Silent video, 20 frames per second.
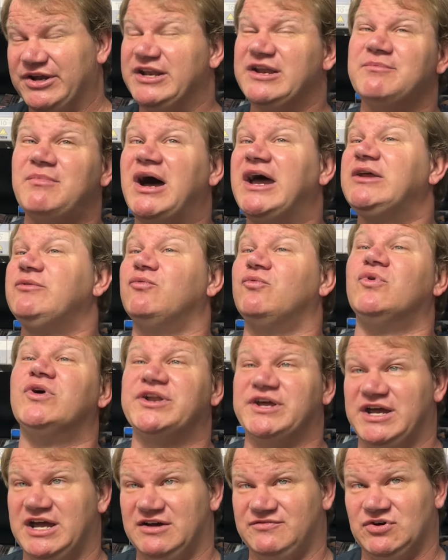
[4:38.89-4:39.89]
And it might
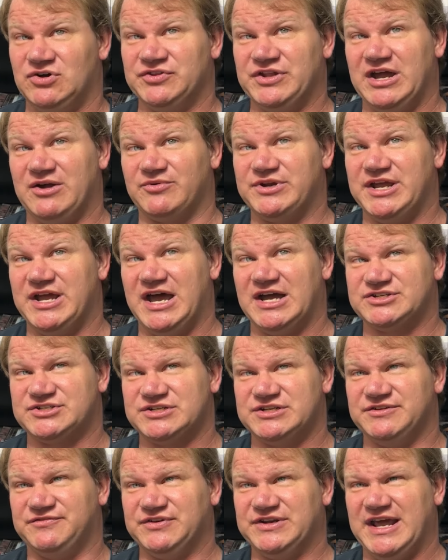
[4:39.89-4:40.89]
would have on that
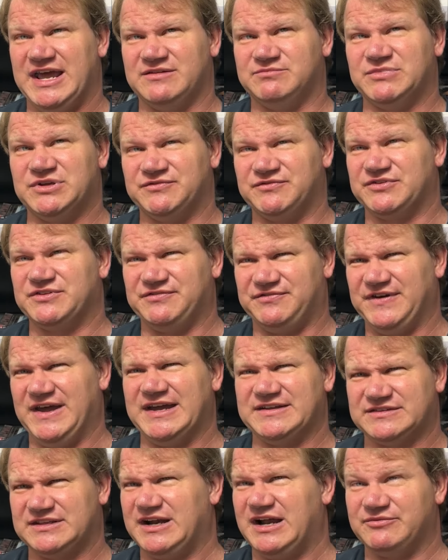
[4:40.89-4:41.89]
reaction if it hadn't been for the
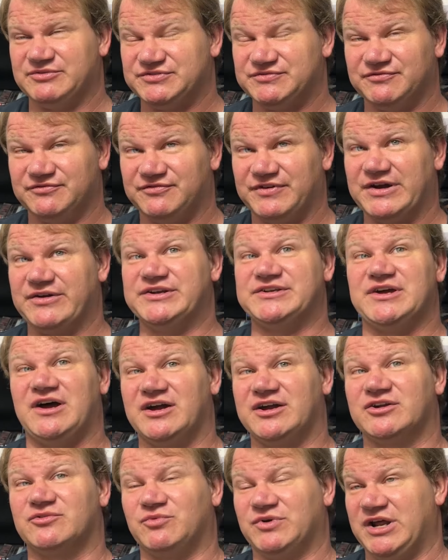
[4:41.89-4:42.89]
fact that I was very
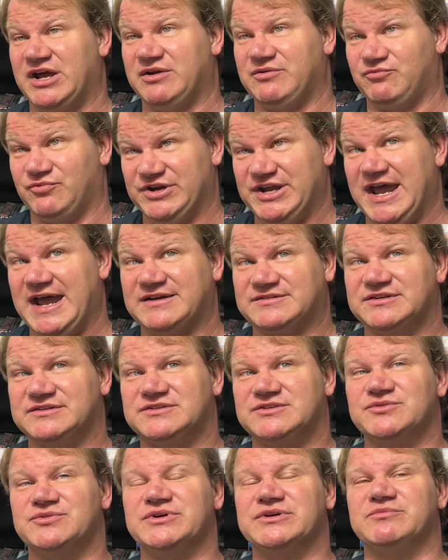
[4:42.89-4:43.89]
tired when I
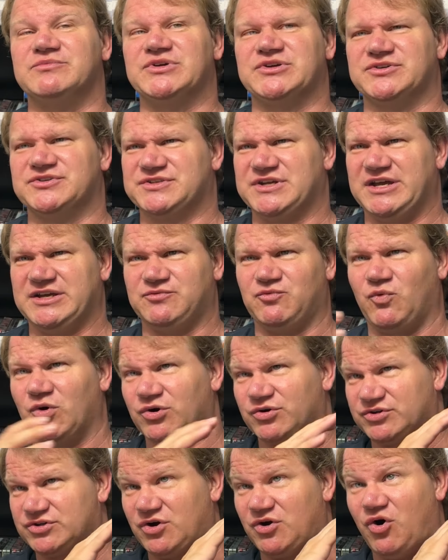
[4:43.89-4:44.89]
reacted to it, because I'd
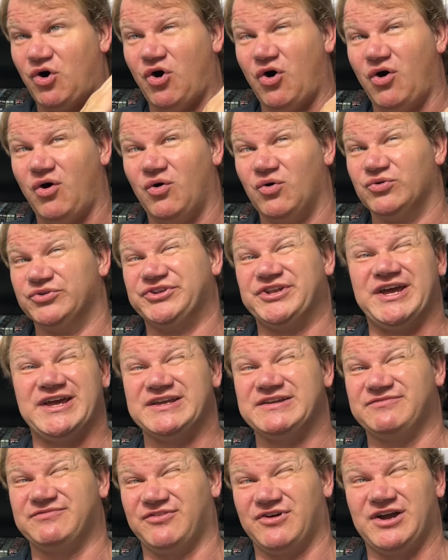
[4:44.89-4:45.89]
worked all
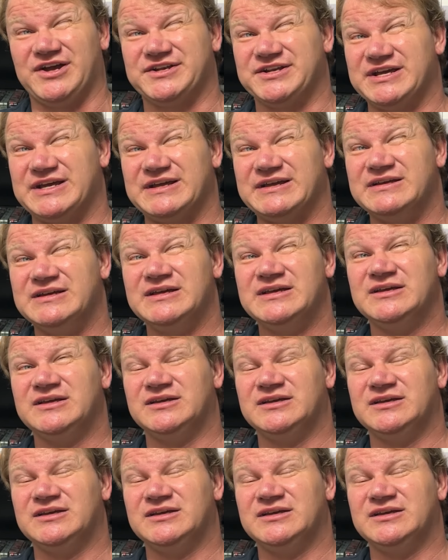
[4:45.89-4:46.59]
day Friday